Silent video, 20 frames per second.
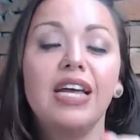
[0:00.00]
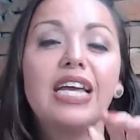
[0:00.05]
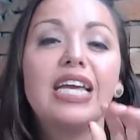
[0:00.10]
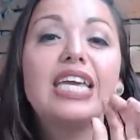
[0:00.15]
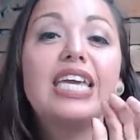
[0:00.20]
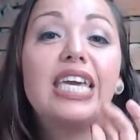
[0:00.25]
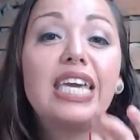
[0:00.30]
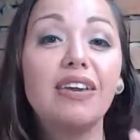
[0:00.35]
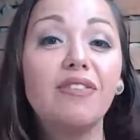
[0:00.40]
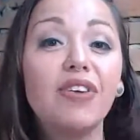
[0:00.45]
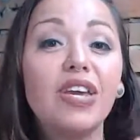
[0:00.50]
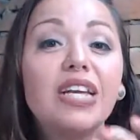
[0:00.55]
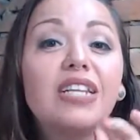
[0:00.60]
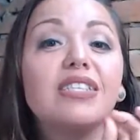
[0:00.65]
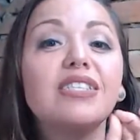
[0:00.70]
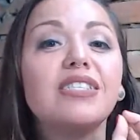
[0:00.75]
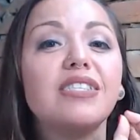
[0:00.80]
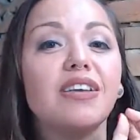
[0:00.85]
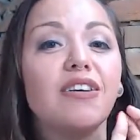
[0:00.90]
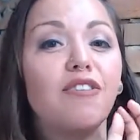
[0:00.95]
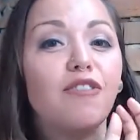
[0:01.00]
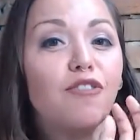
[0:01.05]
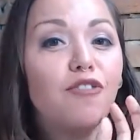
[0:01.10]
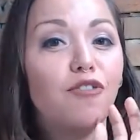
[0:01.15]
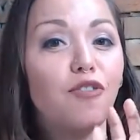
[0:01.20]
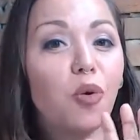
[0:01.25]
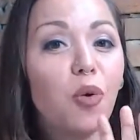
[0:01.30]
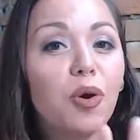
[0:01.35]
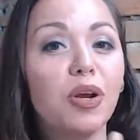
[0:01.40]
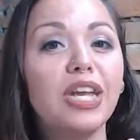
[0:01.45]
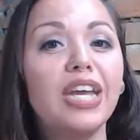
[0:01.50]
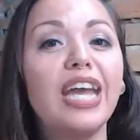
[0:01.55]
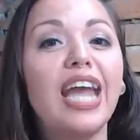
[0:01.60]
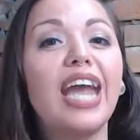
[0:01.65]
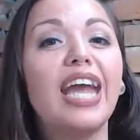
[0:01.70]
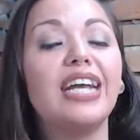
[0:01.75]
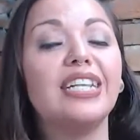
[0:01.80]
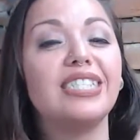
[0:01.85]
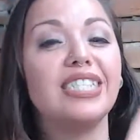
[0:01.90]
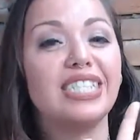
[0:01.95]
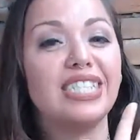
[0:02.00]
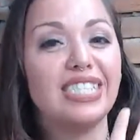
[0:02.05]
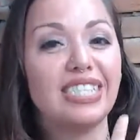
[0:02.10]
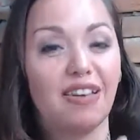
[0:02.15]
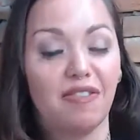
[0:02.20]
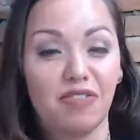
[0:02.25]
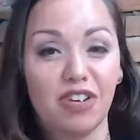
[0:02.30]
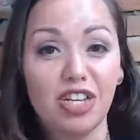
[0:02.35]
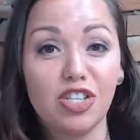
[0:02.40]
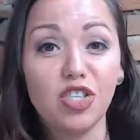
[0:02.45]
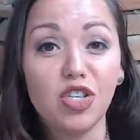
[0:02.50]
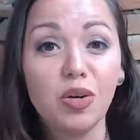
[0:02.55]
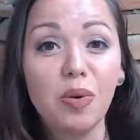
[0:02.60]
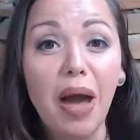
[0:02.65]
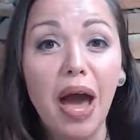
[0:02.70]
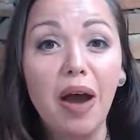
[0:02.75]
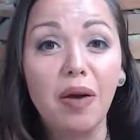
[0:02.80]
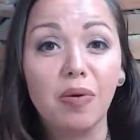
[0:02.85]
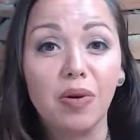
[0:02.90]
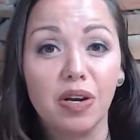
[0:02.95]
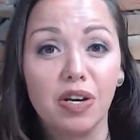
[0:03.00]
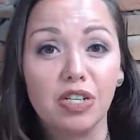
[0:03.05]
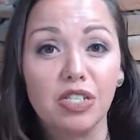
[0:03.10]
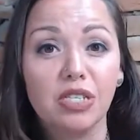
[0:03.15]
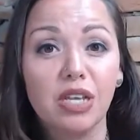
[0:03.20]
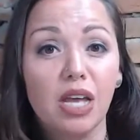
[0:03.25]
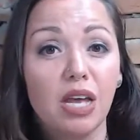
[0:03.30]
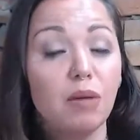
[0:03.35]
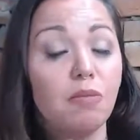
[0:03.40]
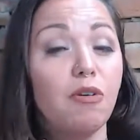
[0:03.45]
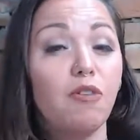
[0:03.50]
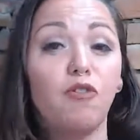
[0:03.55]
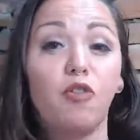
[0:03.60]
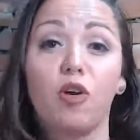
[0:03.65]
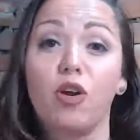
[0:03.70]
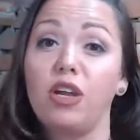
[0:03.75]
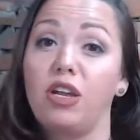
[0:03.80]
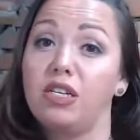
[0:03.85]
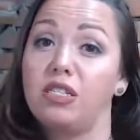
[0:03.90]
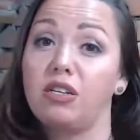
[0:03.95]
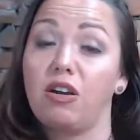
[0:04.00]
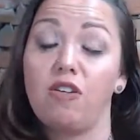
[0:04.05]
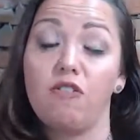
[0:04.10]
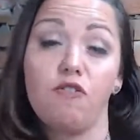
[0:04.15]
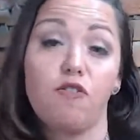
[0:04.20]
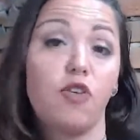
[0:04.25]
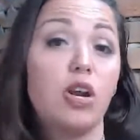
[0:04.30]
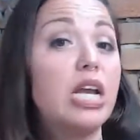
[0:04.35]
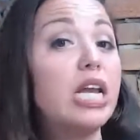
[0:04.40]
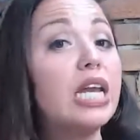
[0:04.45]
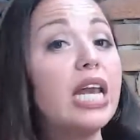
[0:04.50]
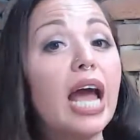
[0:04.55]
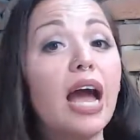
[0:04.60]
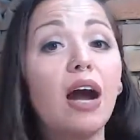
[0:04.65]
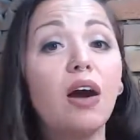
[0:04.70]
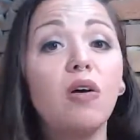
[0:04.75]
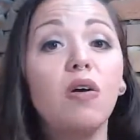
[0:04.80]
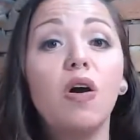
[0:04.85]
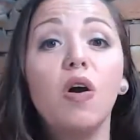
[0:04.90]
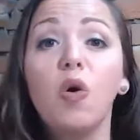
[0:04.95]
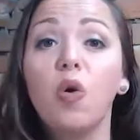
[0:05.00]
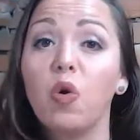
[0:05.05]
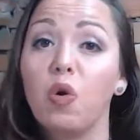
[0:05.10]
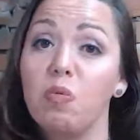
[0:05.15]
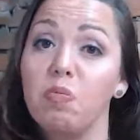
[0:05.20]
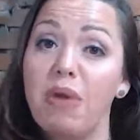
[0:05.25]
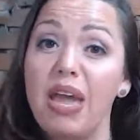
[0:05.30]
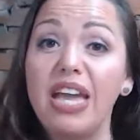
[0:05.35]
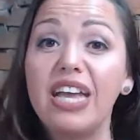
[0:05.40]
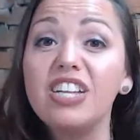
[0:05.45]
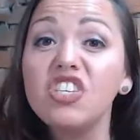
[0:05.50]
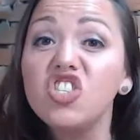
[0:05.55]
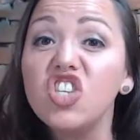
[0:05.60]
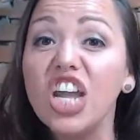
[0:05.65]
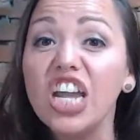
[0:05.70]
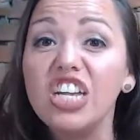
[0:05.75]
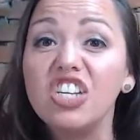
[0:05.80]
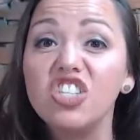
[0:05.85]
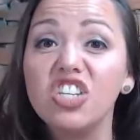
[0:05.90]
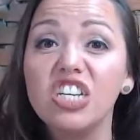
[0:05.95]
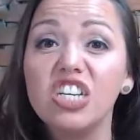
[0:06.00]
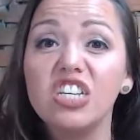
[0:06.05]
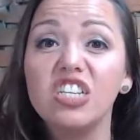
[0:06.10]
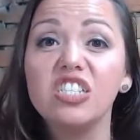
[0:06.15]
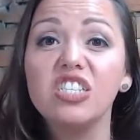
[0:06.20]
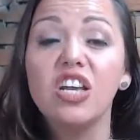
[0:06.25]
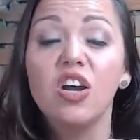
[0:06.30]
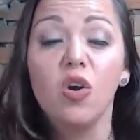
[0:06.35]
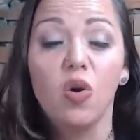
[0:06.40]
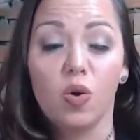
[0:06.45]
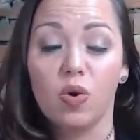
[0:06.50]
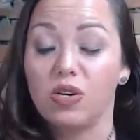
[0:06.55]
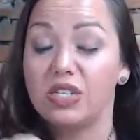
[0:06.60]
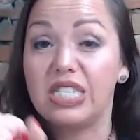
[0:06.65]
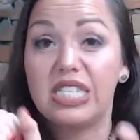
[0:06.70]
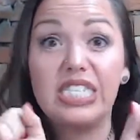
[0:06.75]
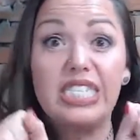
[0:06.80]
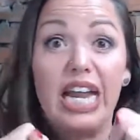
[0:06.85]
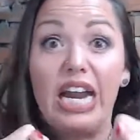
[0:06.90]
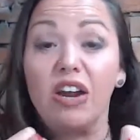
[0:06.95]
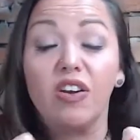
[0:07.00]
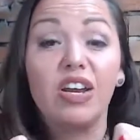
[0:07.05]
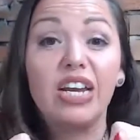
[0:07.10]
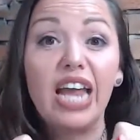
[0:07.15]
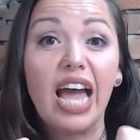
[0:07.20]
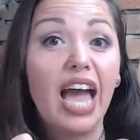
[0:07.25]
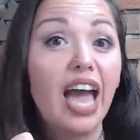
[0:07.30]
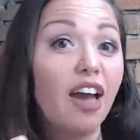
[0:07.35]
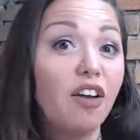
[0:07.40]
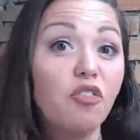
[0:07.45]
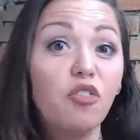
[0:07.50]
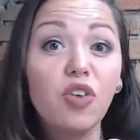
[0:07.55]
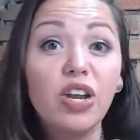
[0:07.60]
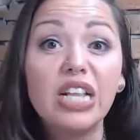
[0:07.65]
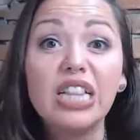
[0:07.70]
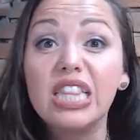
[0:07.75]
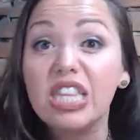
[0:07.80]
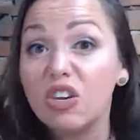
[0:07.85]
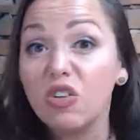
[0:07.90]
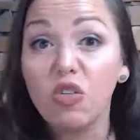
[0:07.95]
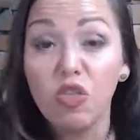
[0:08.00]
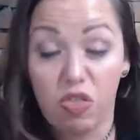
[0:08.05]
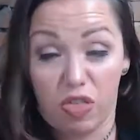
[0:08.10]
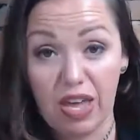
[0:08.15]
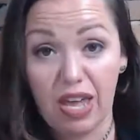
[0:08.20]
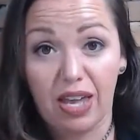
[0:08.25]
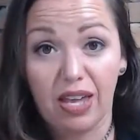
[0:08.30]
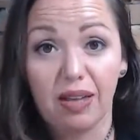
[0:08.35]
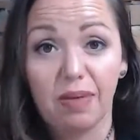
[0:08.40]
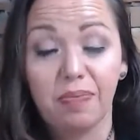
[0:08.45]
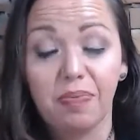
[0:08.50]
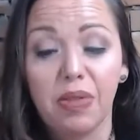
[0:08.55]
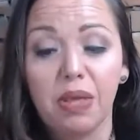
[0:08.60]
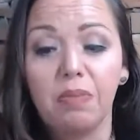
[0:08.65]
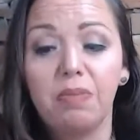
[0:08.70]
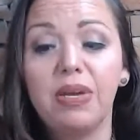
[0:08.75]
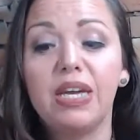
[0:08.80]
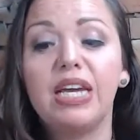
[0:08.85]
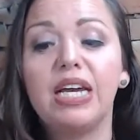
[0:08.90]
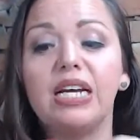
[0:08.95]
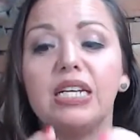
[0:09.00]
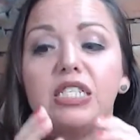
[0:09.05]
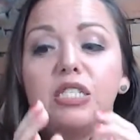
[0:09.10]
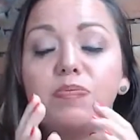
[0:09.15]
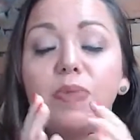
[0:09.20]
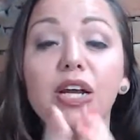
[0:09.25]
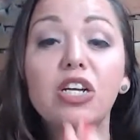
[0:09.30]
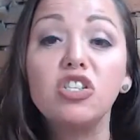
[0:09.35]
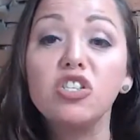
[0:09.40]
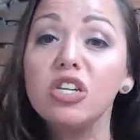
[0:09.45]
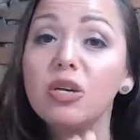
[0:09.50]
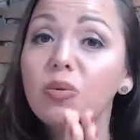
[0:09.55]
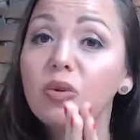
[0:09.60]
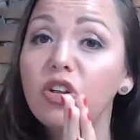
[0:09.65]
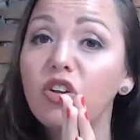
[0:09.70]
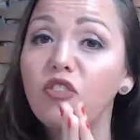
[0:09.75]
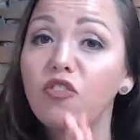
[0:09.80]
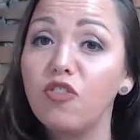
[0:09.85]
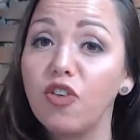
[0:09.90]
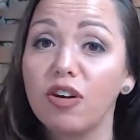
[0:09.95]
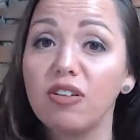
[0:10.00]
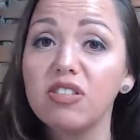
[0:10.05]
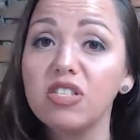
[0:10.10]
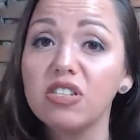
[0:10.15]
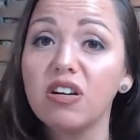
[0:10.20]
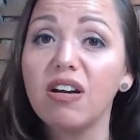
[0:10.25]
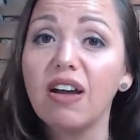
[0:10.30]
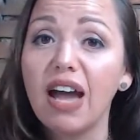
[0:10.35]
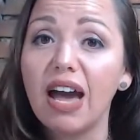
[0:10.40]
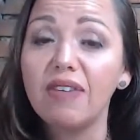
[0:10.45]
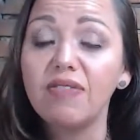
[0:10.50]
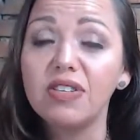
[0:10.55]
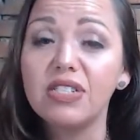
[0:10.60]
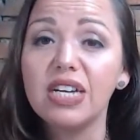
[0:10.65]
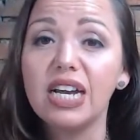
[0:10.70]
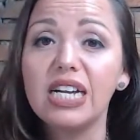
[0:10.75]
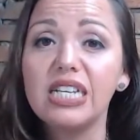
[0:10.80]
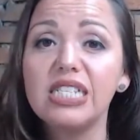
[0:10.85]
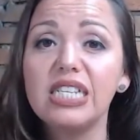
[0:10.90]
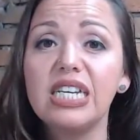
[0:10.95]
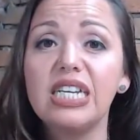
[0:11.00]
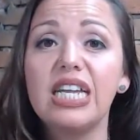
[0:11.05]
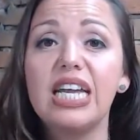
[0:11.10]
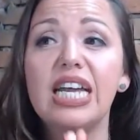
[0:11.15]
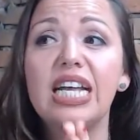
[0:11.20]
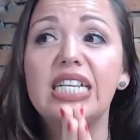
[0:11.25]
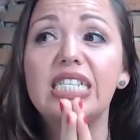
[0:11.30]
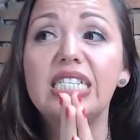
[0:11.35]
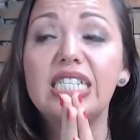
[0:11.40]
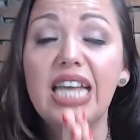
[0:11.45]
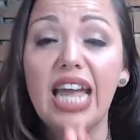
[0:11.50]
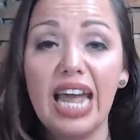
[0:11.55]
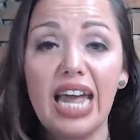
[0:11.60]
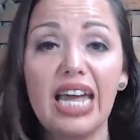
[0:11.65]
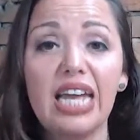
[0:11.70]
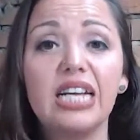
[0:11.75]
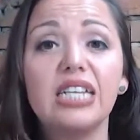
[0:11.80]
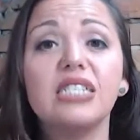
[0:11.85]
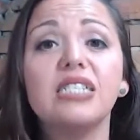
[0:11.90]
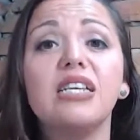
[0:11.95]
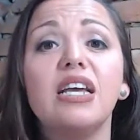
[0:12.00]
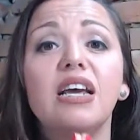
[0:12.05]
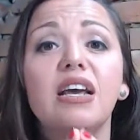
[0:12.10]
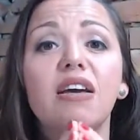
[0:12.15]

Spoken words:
give it 48 to 72 hours before you start freaking out or making changes or staring at every little thing. Because especially when you first start advertising, it takes